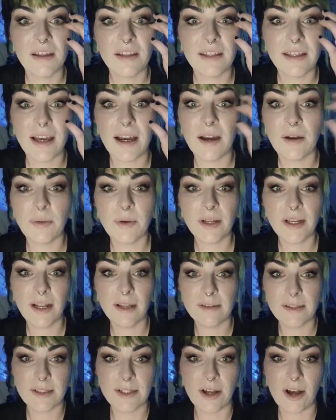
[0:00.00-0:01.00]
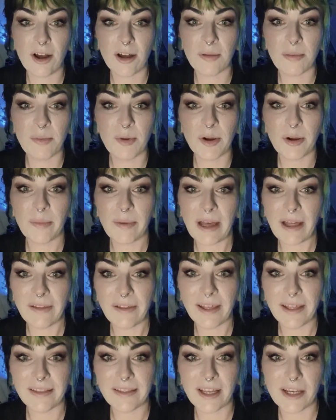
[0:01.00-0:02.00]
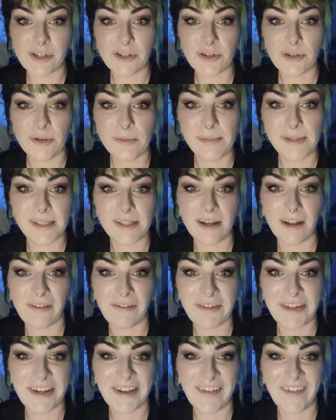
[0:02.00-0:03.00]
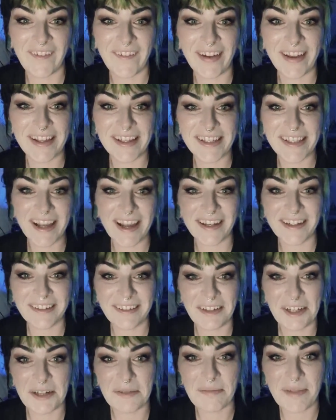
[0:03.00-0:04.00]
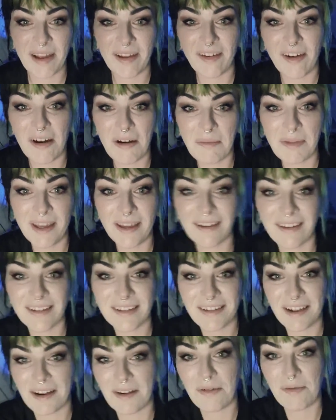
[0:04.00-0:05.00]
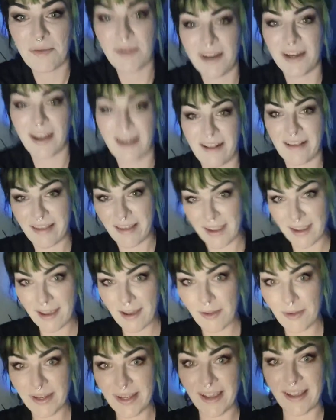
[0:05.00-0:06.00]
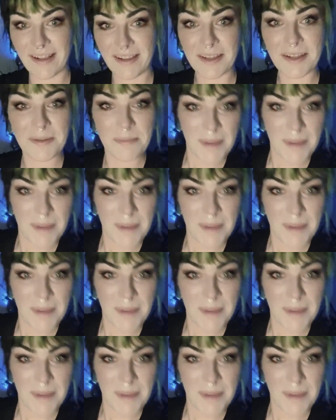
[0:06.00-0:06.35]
Yeah, we're gonna have to talk more about like that shroom stuff too, because I deleted my comment because I don't want anything held against